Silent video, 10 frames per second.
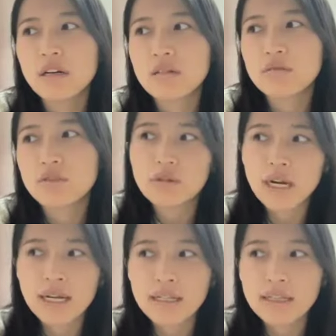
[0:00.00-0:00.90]
So
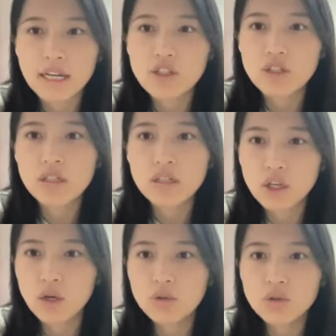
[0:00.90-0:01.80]
I naturally
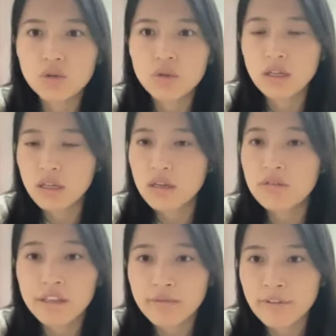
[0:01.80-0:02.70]
go to a lot
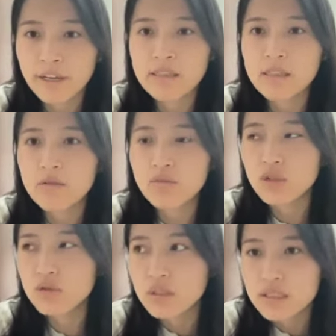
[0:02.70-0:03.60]
of events and
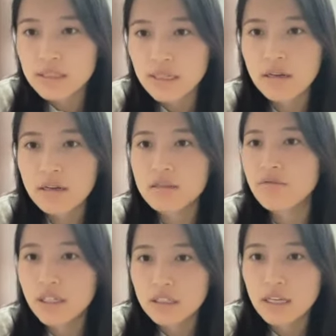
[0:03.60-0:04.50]
resource centers,
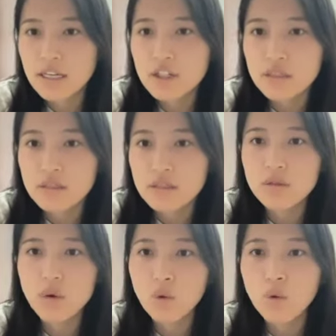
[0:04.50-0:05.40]
foundations
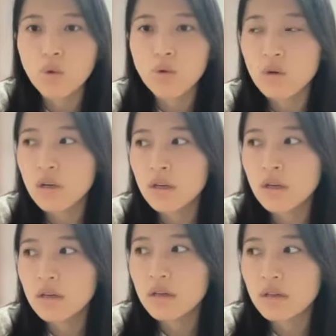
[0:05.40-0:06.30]
who,
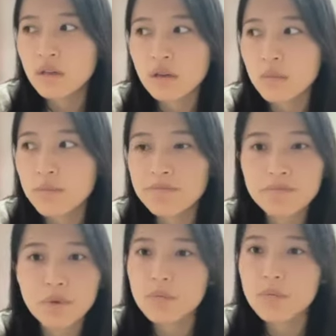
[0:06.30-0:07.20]
you know,
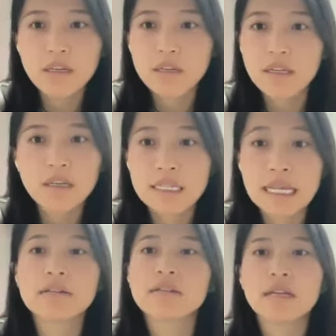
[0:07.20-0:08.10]
publicly
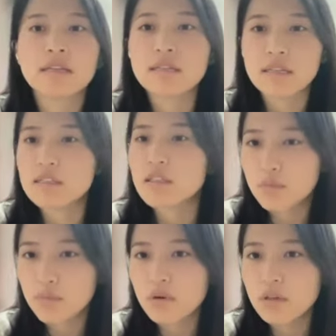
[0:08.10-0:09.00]
announce that they
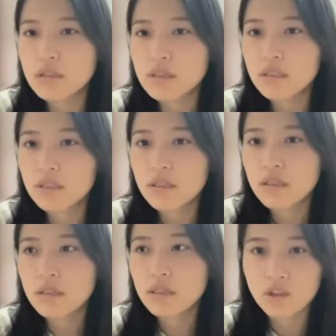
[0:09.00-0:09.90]
support
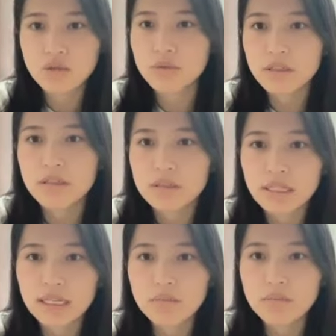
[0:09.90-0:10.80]
entrepreneurs
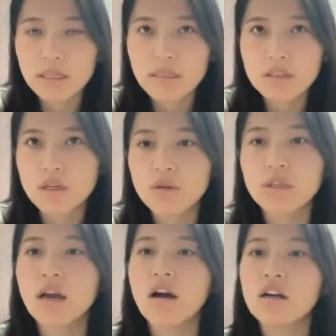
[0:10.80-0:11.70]
like me. So
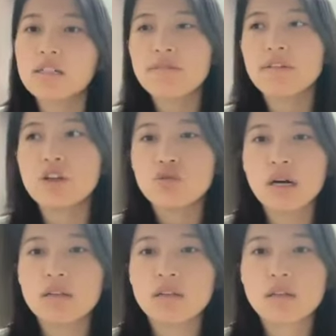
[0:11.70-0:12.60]
they are definitely
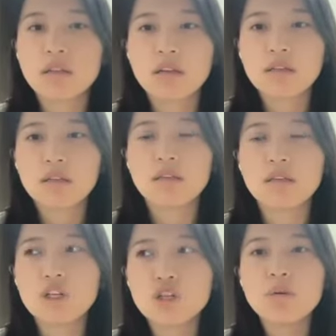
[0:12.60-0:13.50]
run.
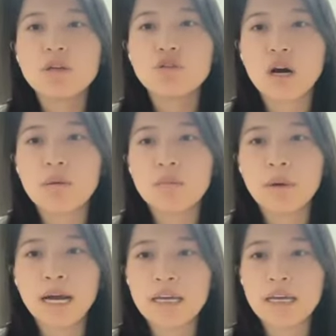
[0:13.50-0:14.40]
They should be run
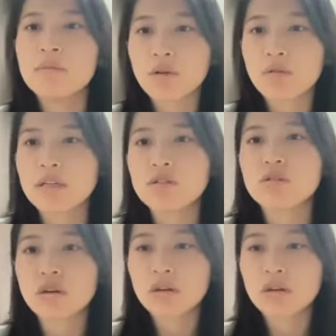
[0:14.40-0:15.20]
by immigrants